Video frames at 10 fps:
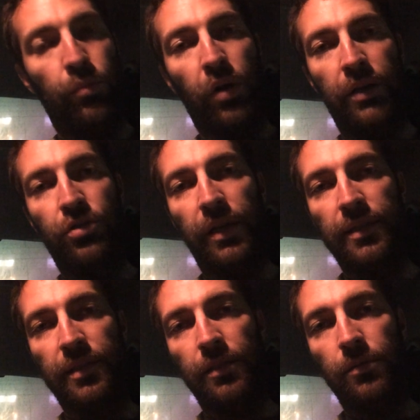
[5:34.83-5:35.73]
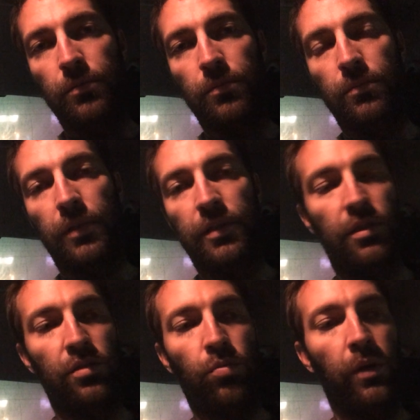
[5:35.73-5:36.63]
Brian Tracy, that's
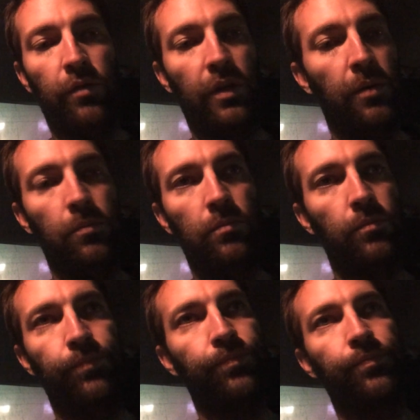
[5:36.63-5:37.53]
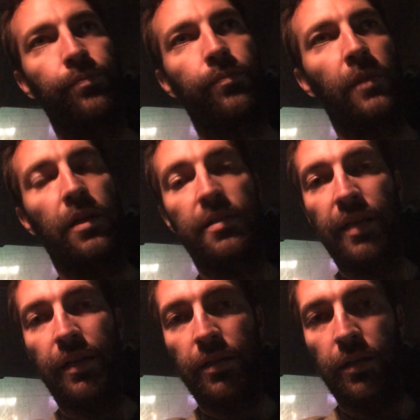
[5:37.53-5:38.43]
just one of them.
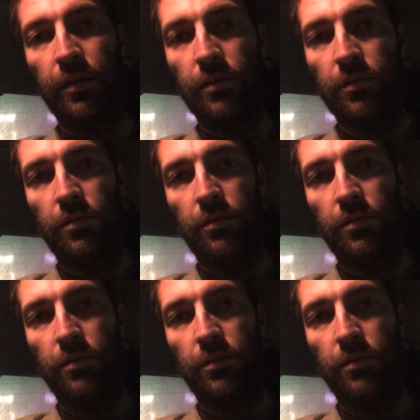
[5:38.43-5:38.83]
Seneca,